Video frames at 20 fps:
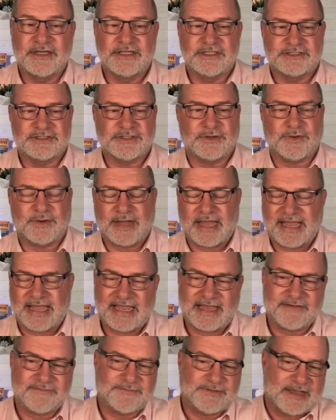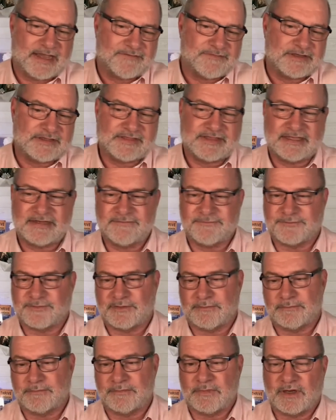so I have everything
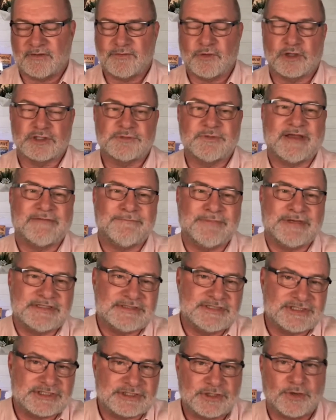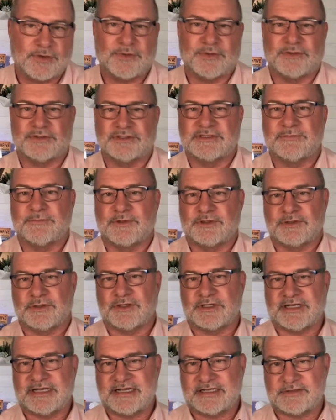from, of course, we have business goals and we're
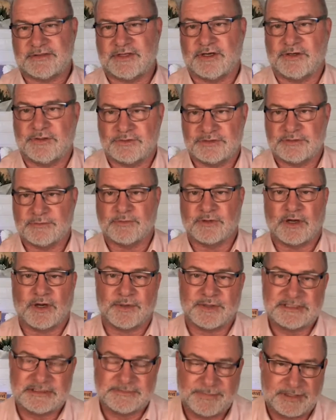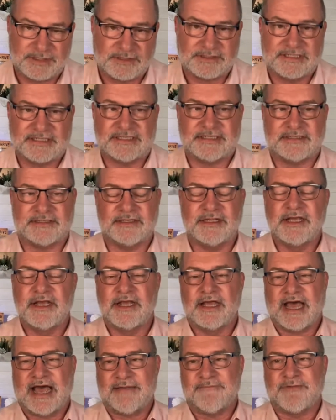looking at those and we're always building. And
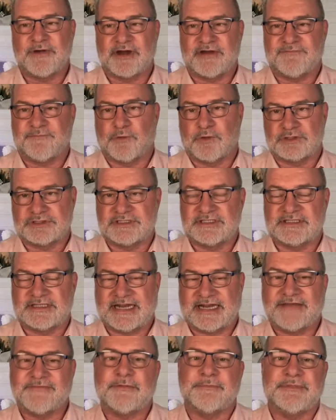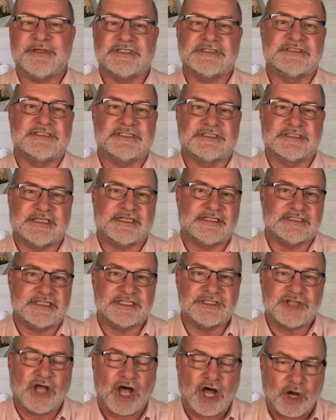I'm very fortunate that I have a business that
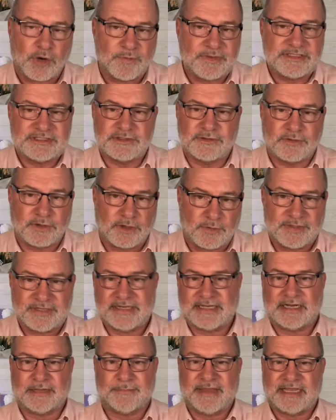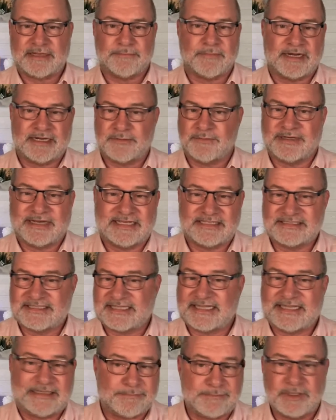is always growing and I make money when I
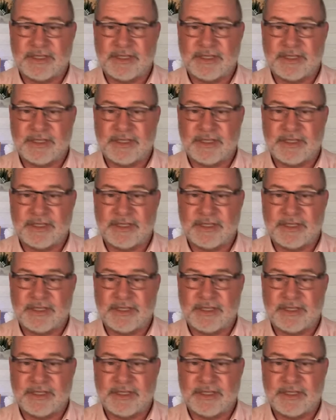sleep.